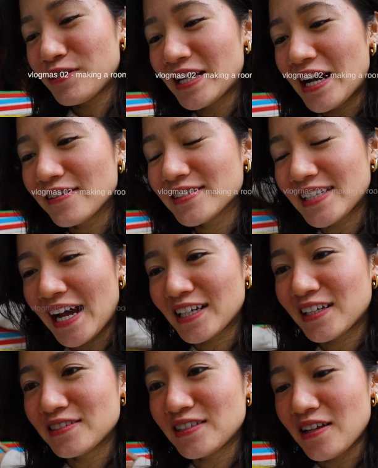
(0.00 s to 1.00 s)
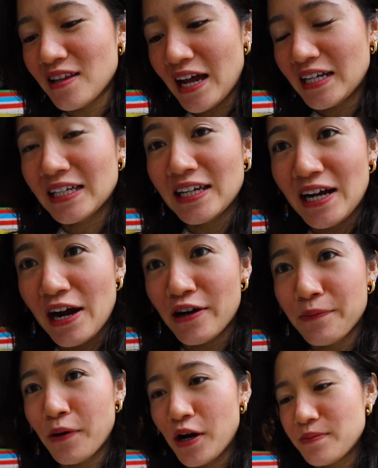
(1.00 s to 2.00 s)
doing it outside because the lighting in our
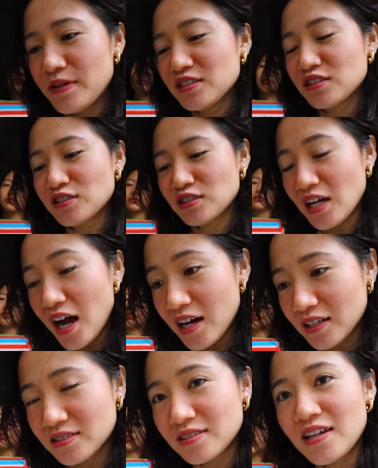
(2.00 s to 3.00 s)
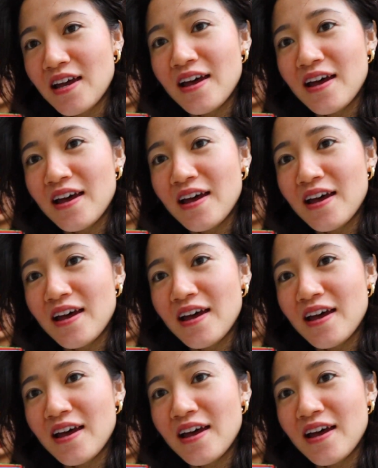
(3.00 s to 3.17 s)
apartment sucks.